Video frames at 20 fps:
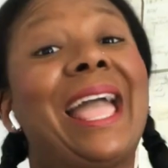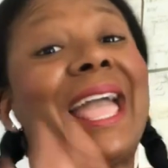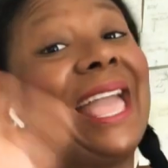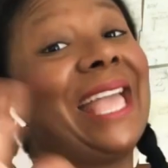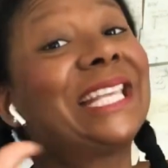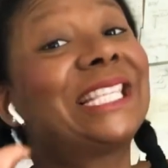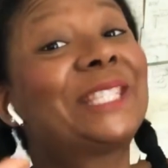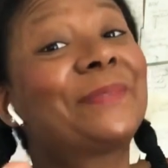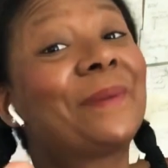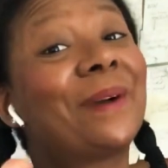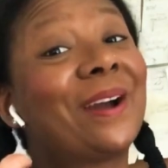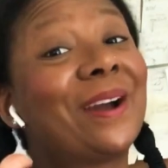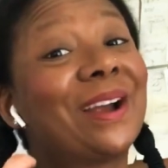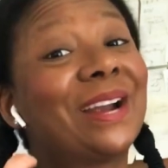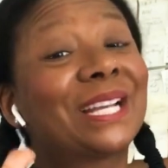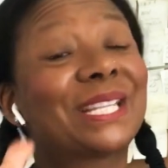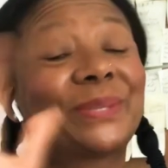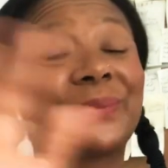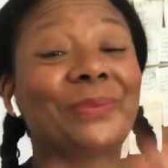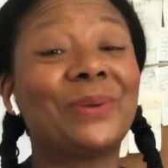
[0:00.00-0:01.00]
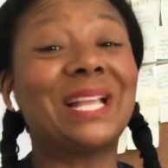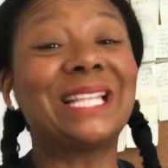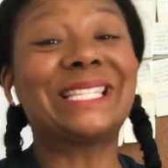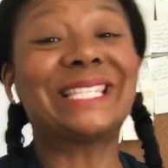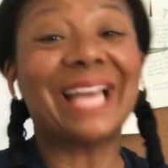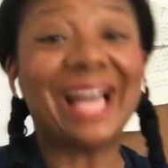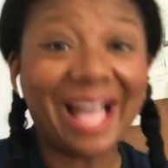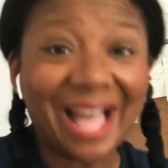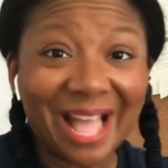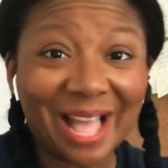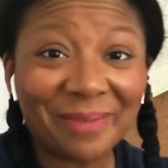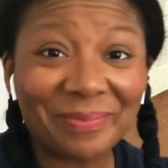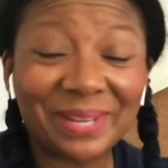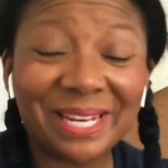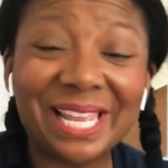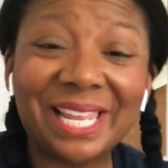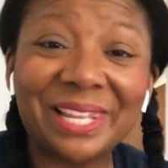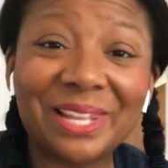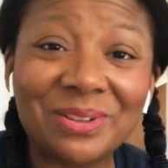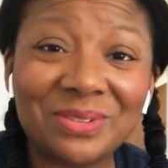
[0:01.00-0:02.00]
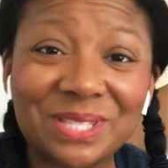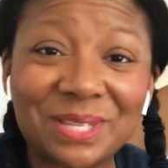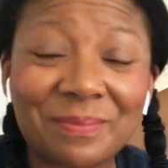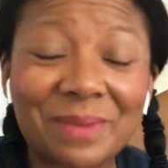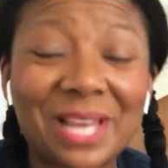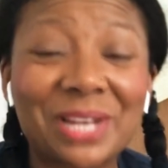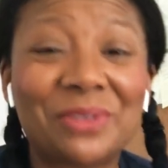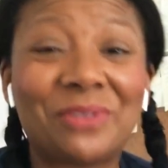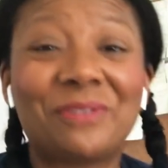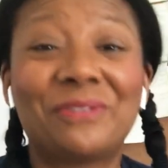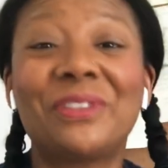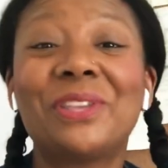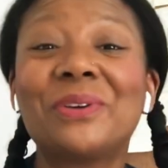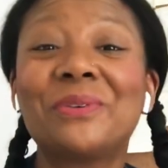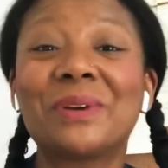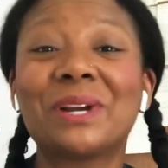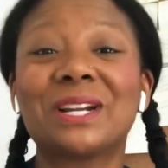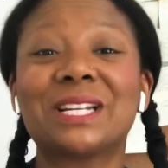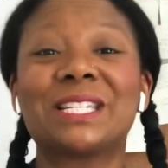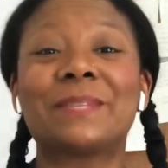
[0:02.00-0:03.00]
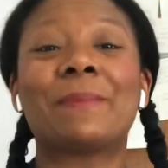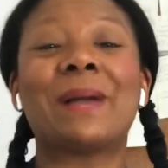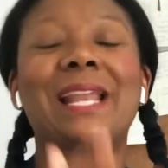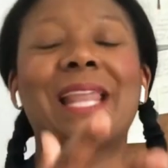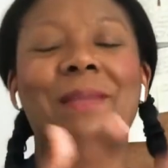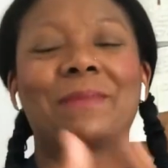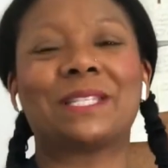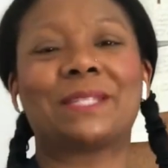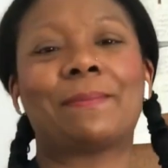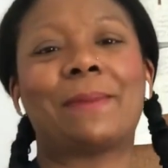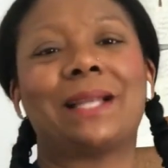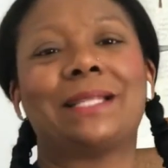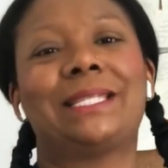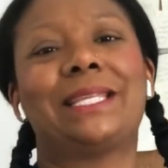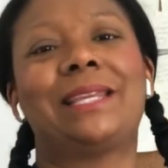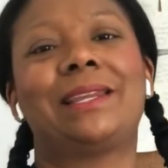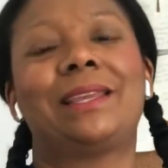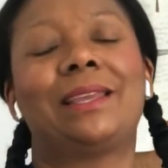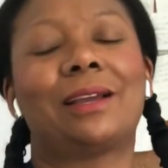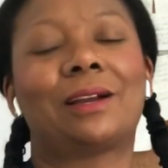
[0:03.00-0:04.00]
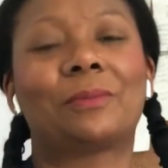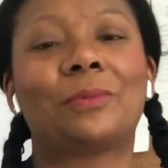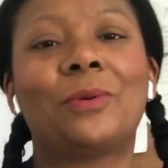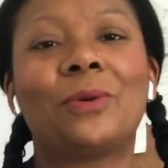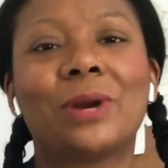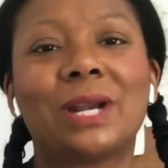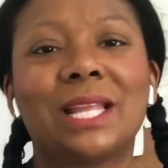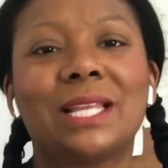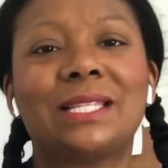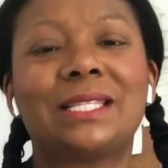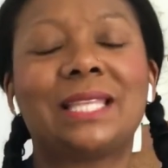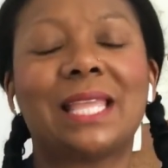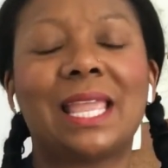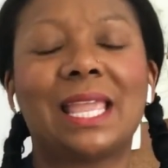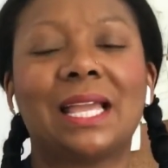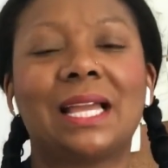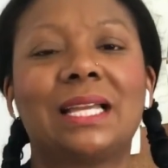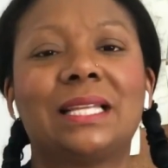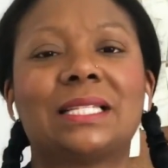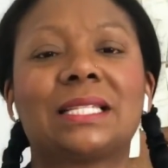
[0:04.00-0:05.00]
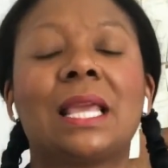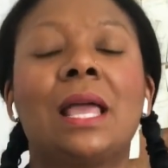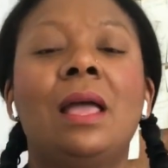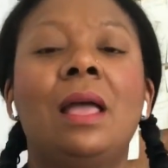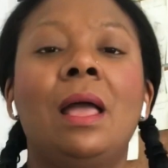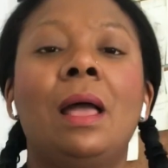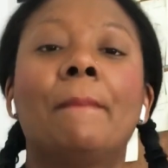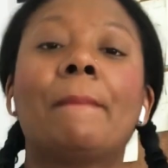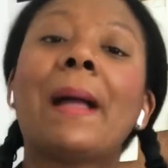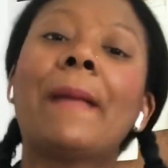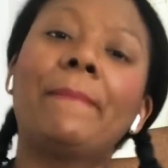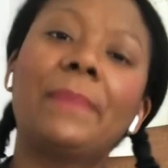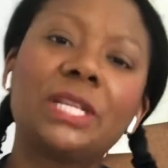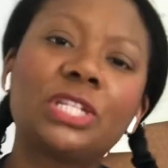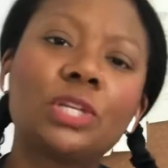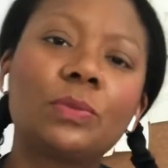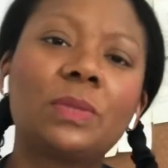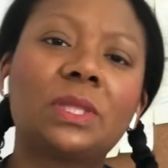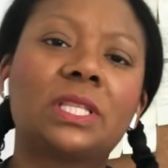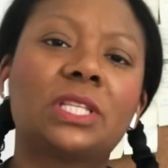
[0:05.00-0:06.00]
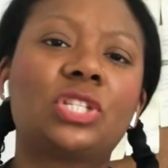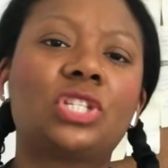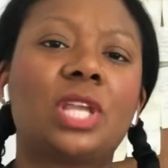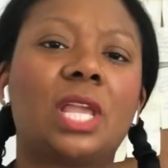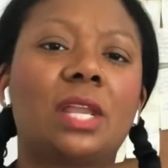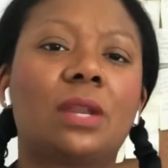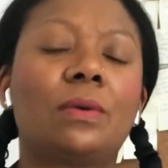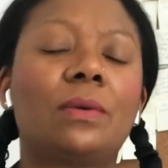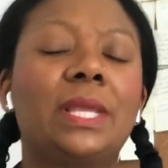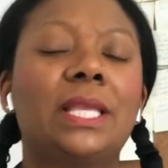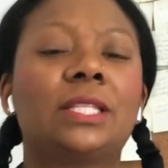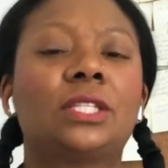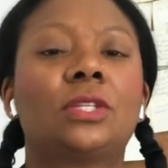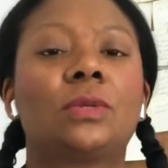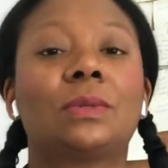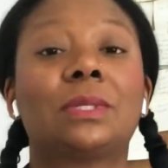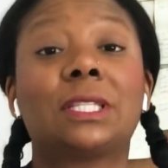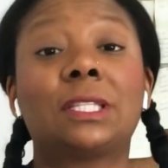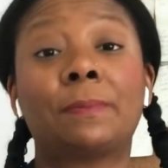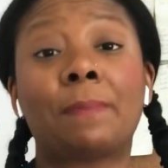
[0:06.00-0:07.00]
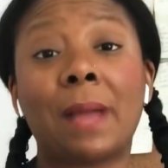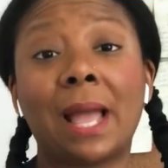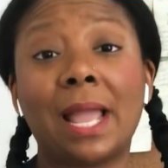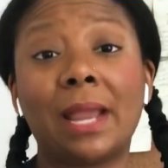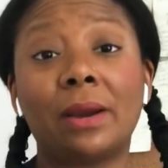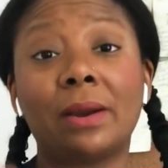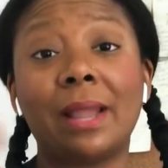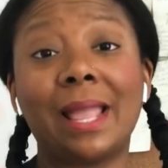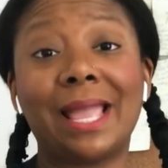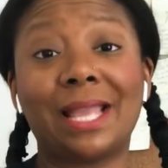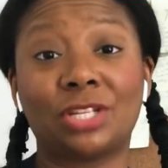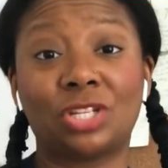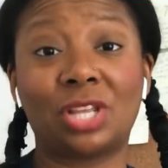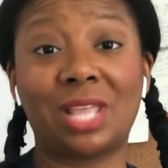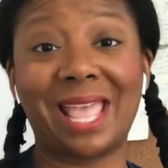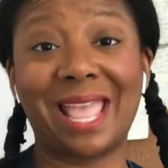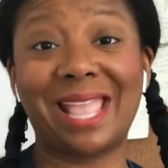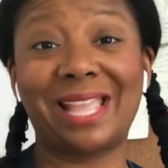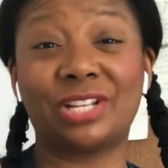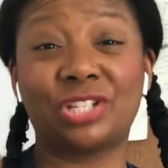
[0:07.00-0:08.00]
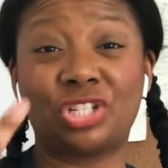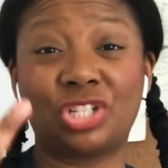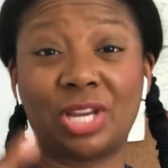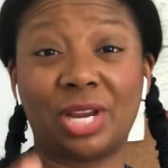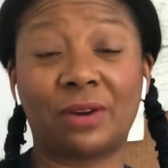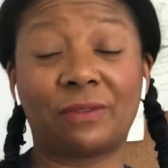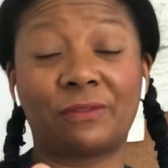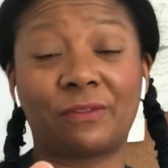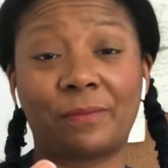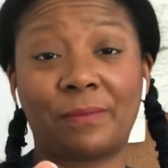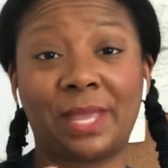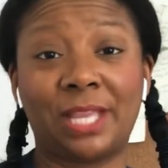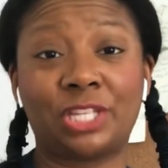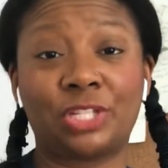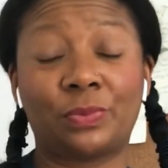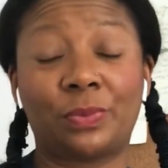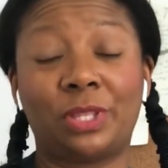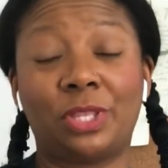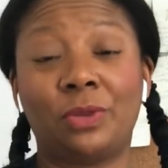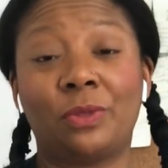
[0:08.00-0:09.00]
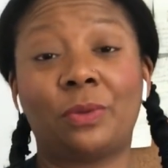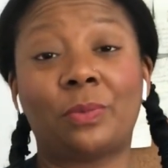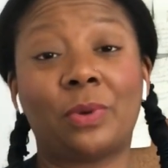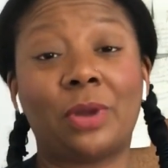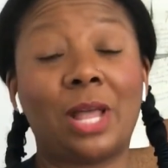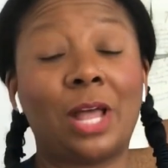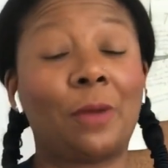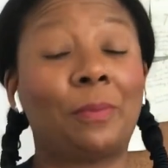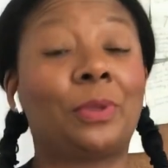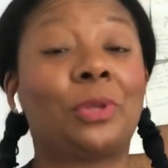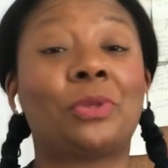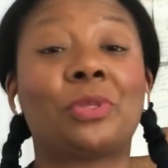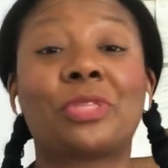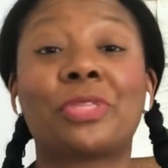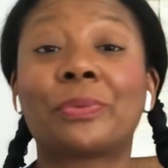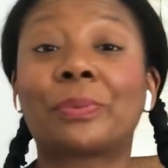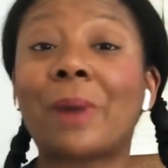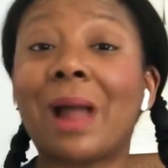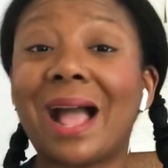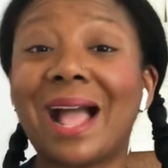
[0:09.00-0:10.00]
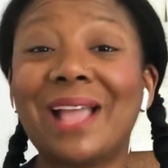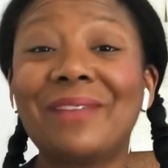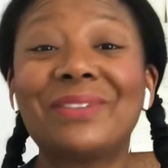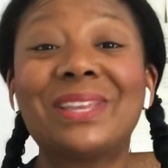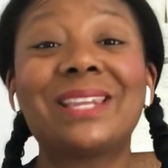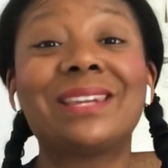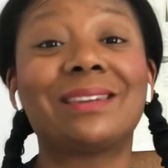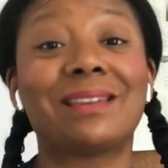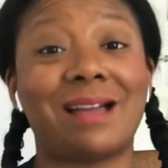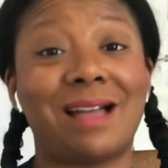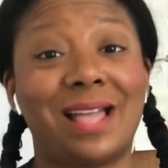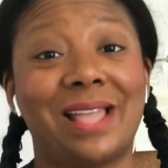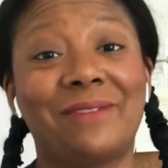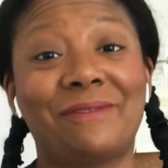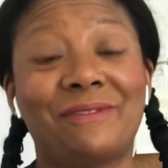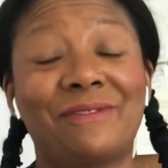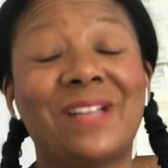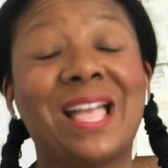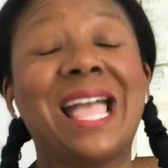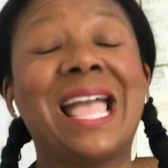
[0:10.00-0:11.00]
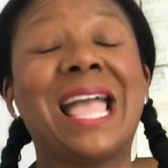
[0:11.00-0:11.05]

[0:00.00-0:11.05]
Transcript: Hey Sparks, what's up? And hello to my new viewers. My name is Montina Young Portis, and my mission with this channel is to inspire, educate, and share information with you that will help you thrive in life